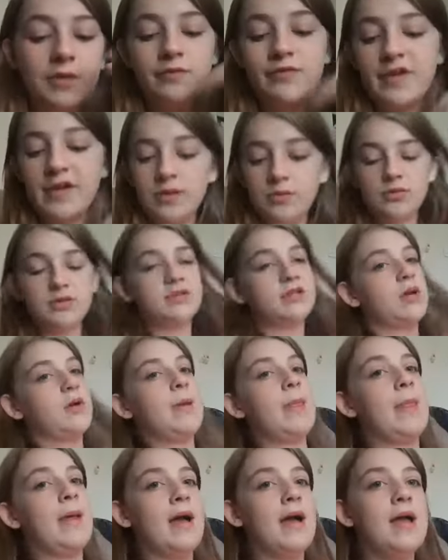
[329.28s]
really want to go
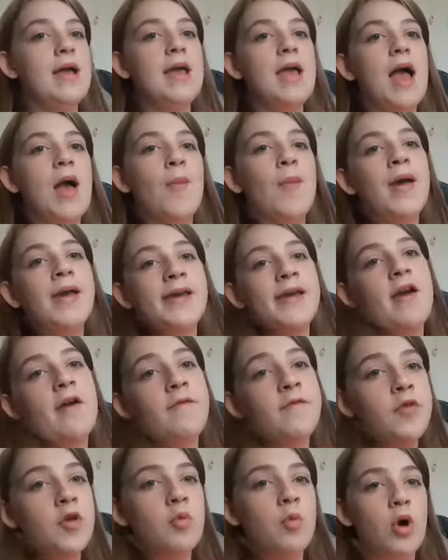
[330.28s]
in there. I might get a
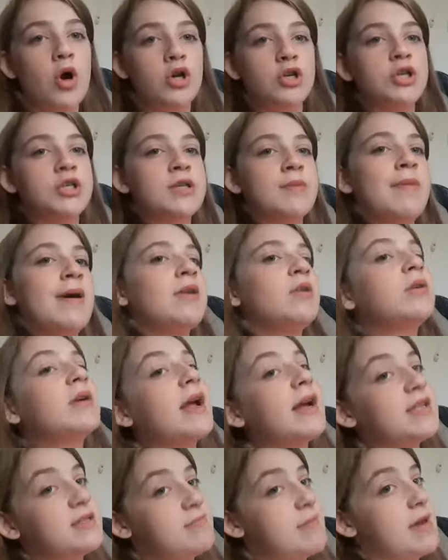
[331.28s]
few orders. I might not
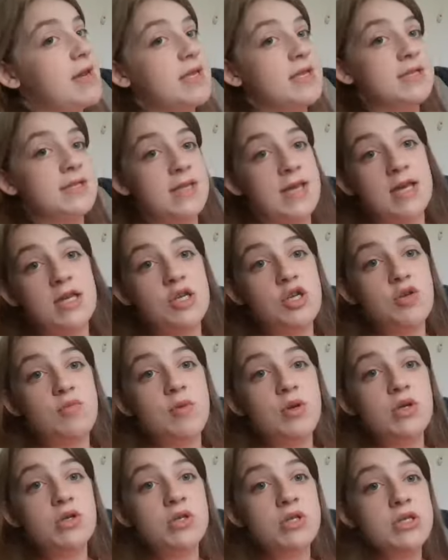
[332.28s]
get as many as they do
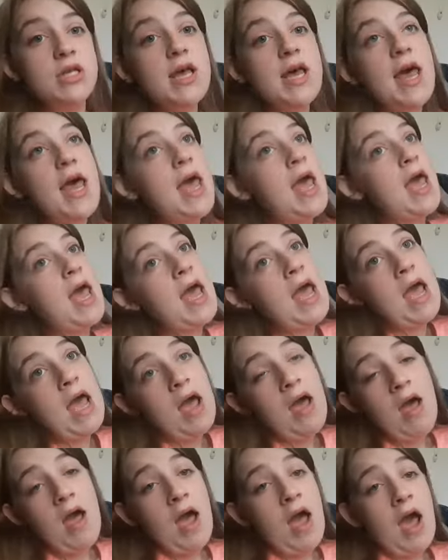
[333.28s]
because
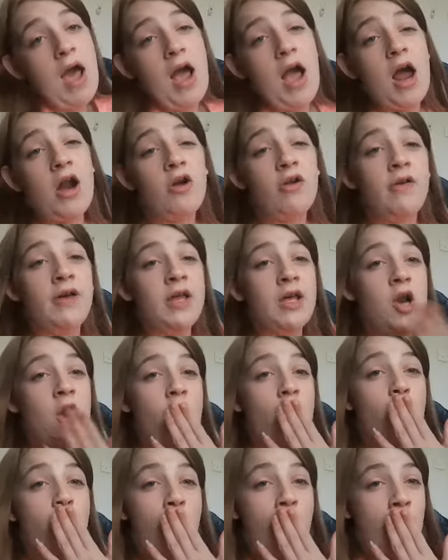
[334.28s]
I don't really
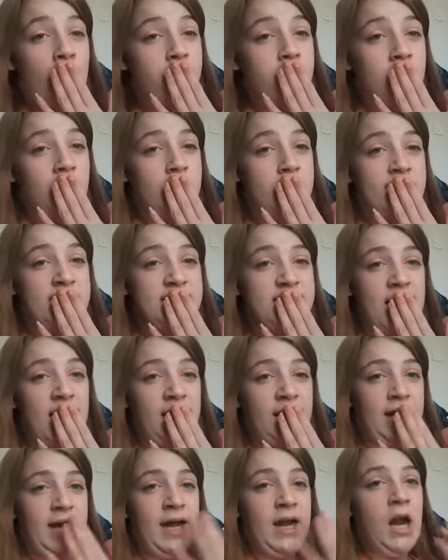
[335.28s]
know what I'm going to be
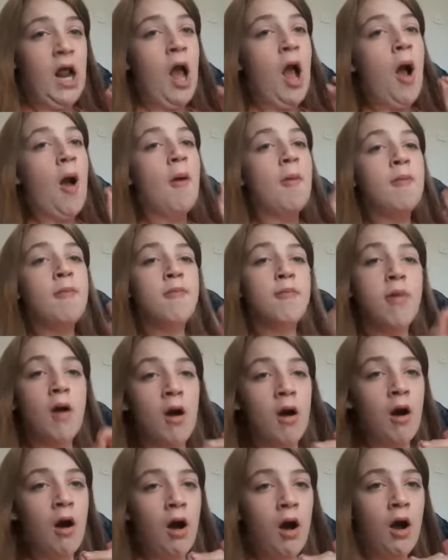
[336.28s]
selling.
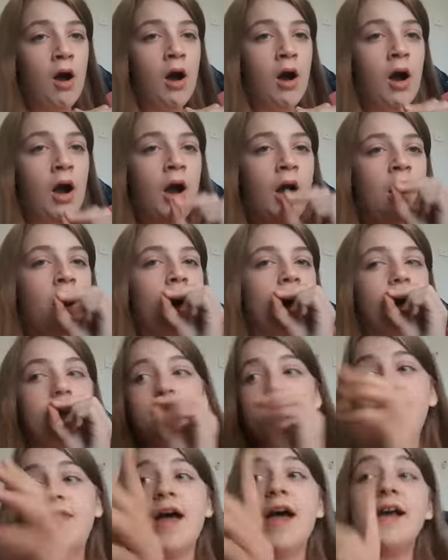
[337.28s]
But
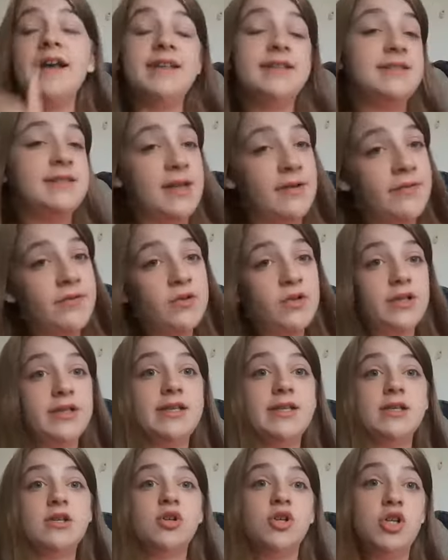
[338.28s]
that is
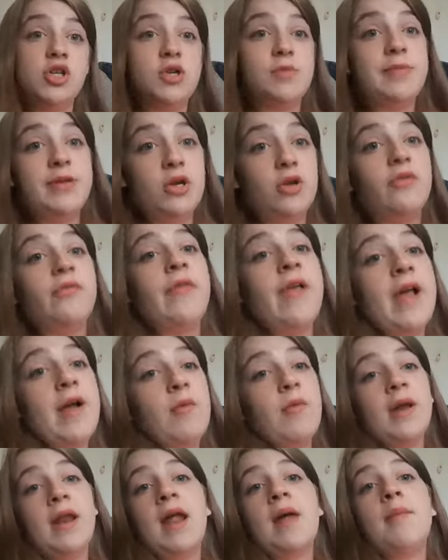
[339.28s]
definitely going to be on there
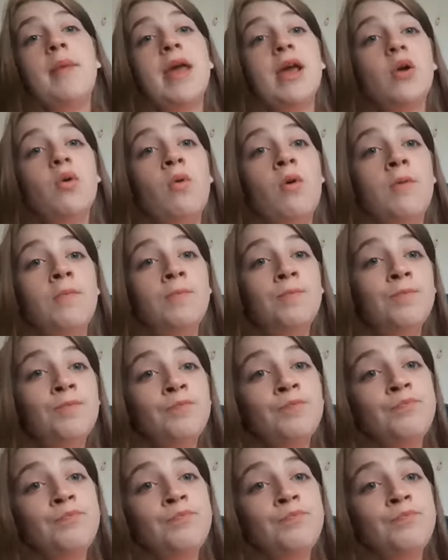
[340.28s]
when I make one.